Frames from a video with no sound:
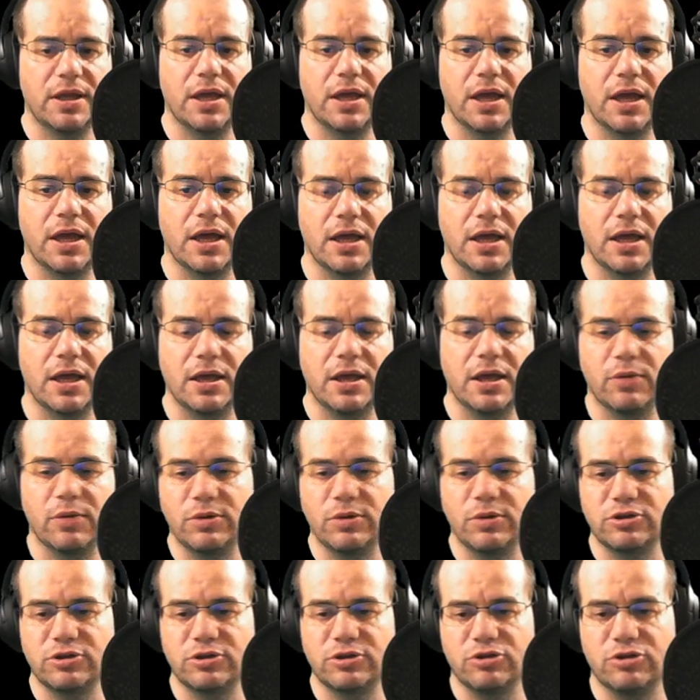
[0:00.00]
I
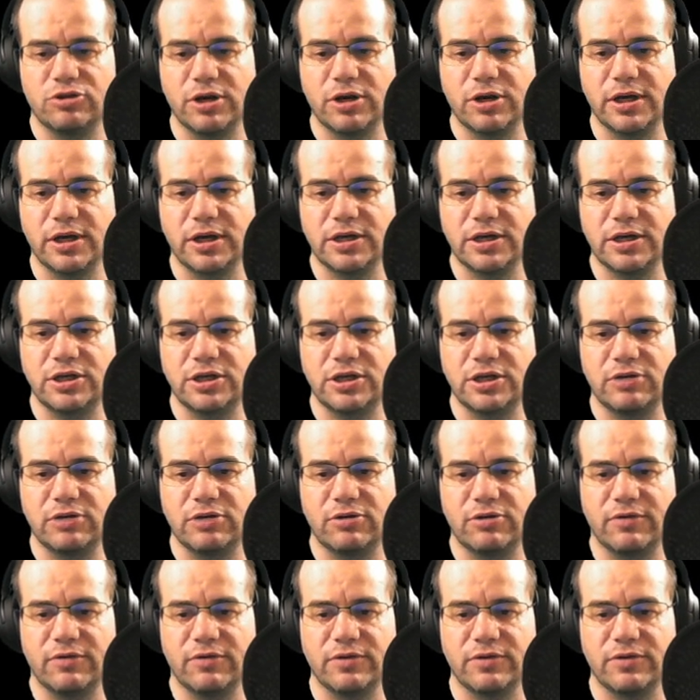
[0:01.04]
will try and actually
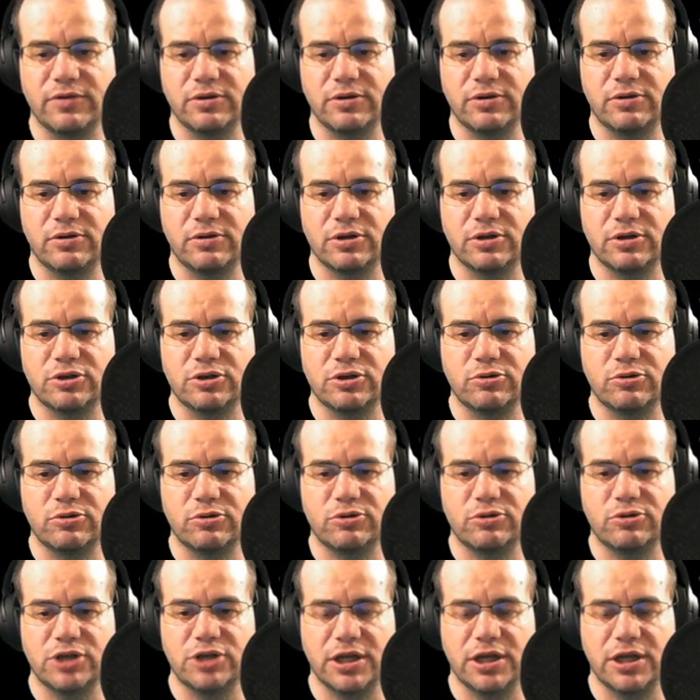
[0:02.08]
craft a
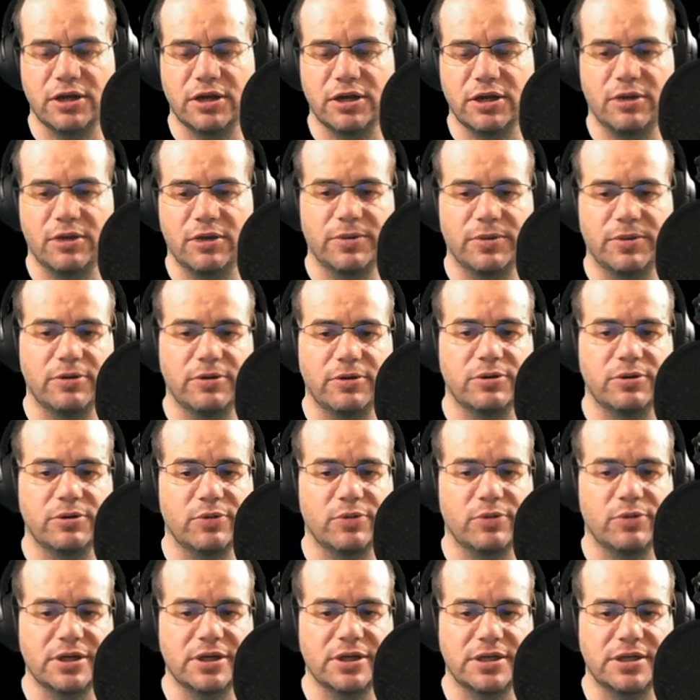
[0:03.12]
cheeky harpoon and
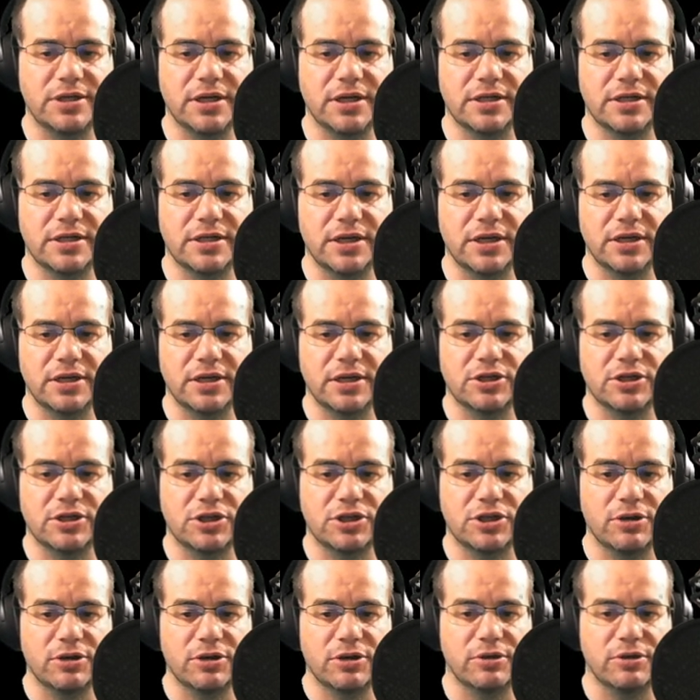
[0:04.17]
waste it in a second to
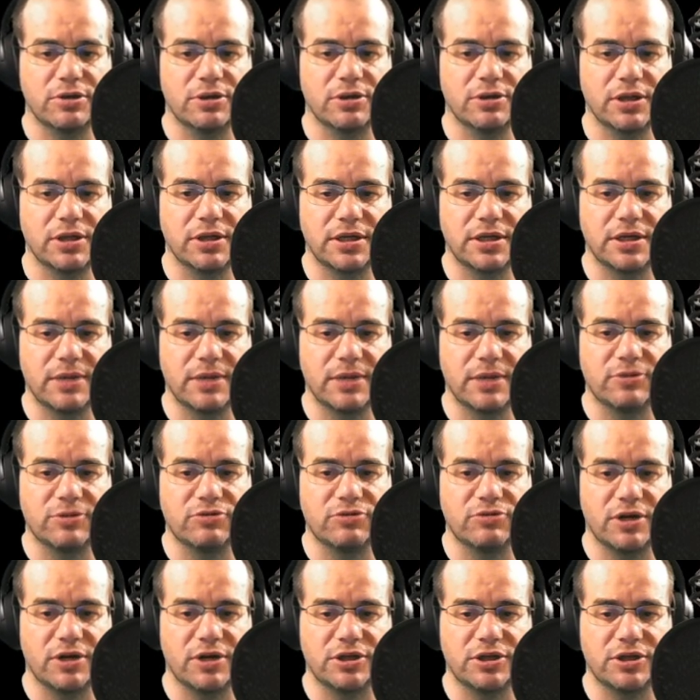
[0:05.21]
show you the damage
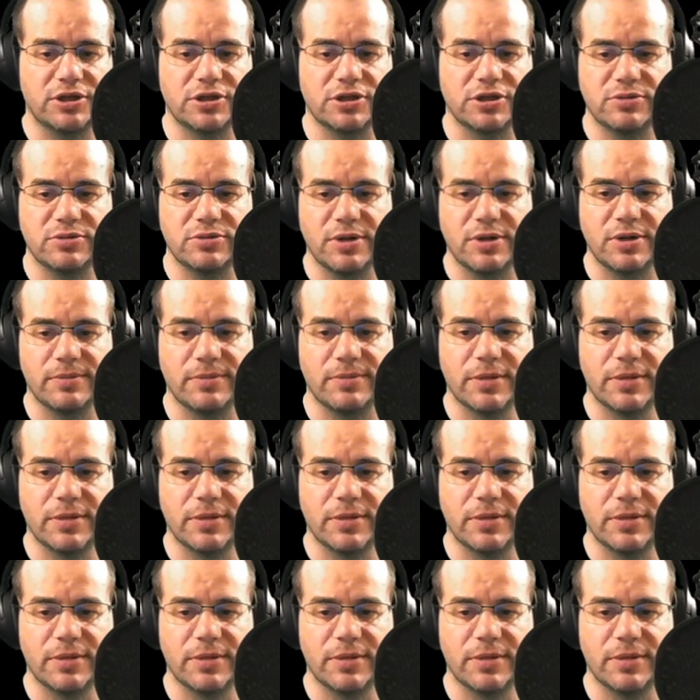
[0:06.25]
reduction as well.